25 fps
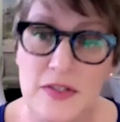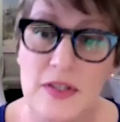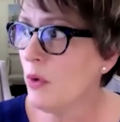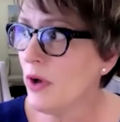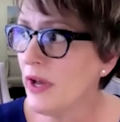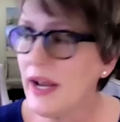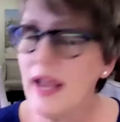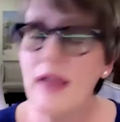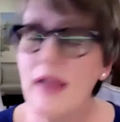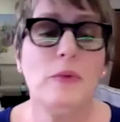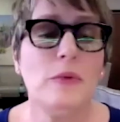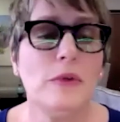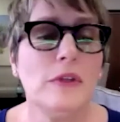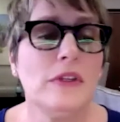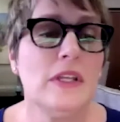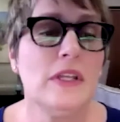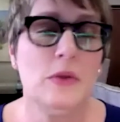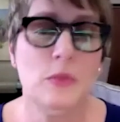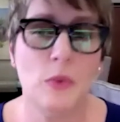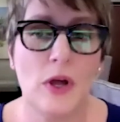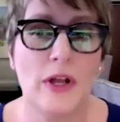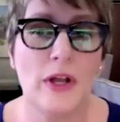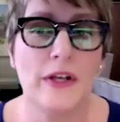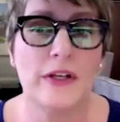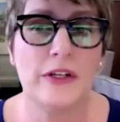What I really
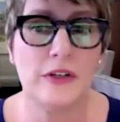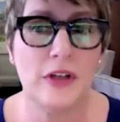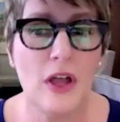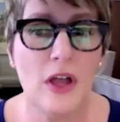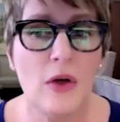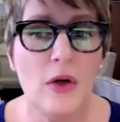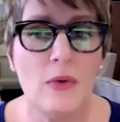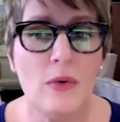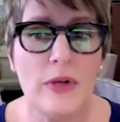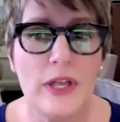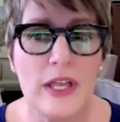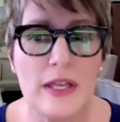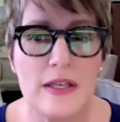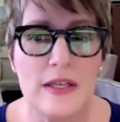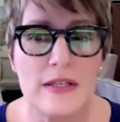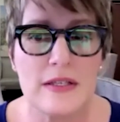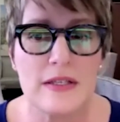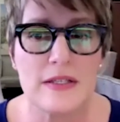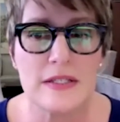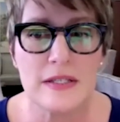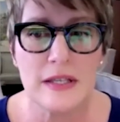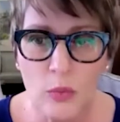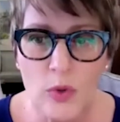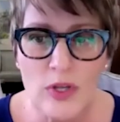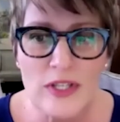want to know
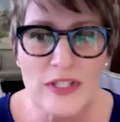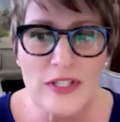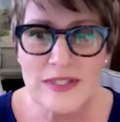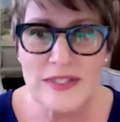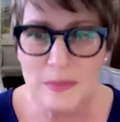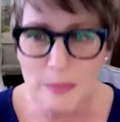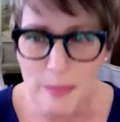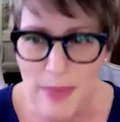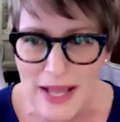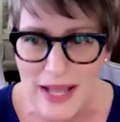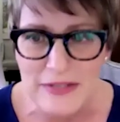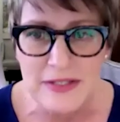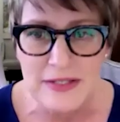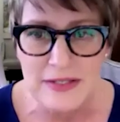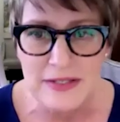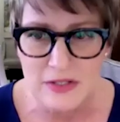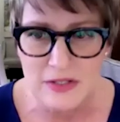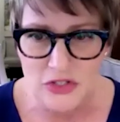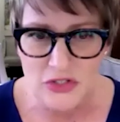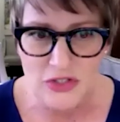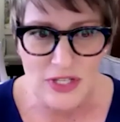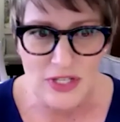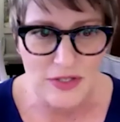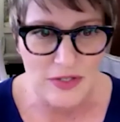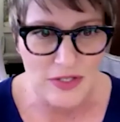is, what's the
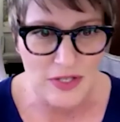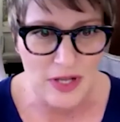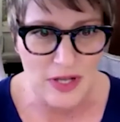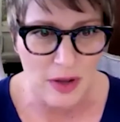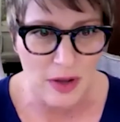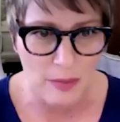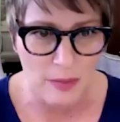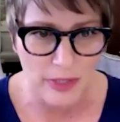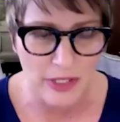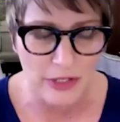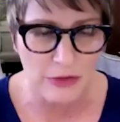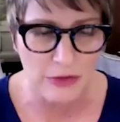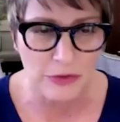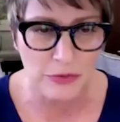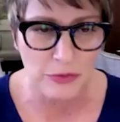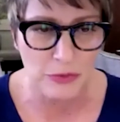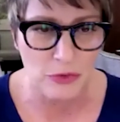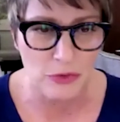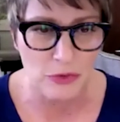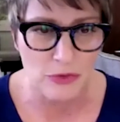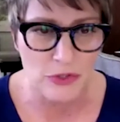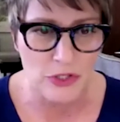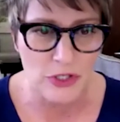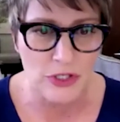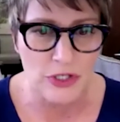message that's coming
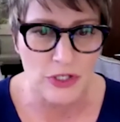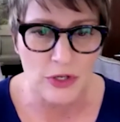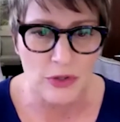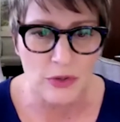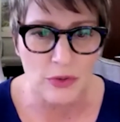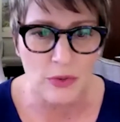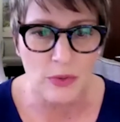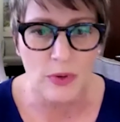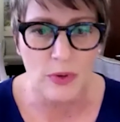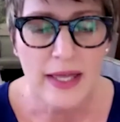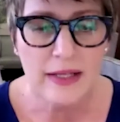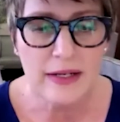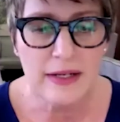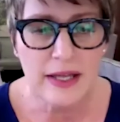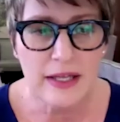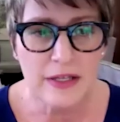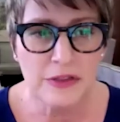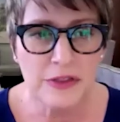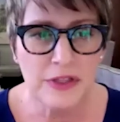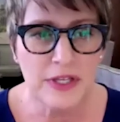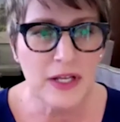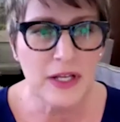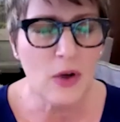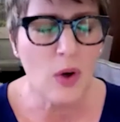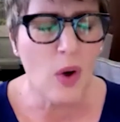through to you? And I
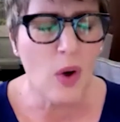think